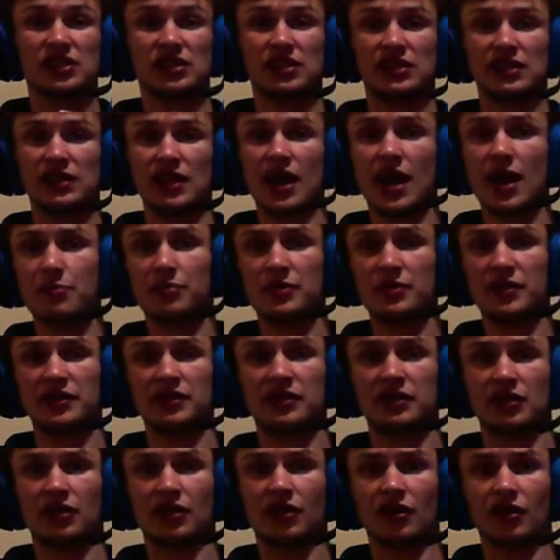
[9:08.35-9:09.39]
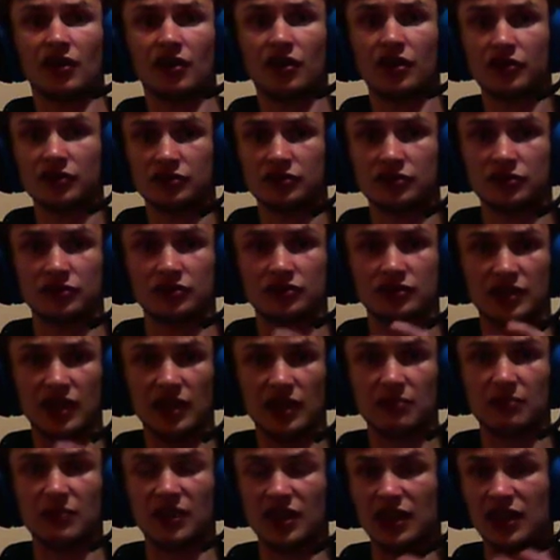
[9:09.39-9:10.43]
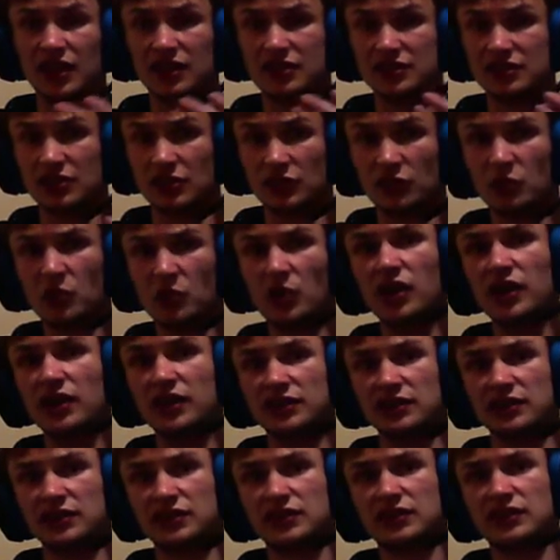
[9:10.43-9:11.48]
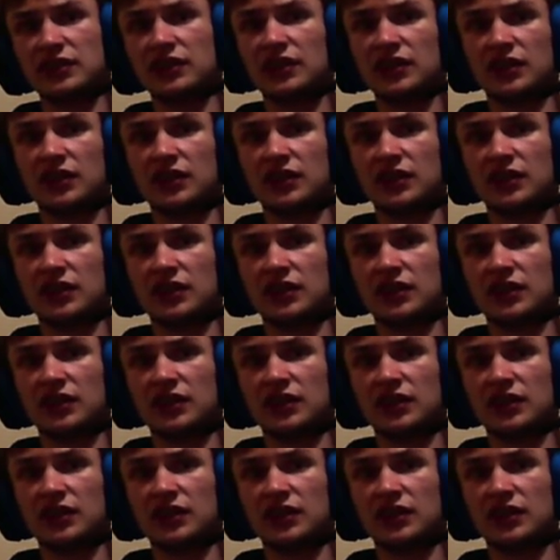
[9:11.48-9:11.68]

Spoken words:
gap in the console segment as there was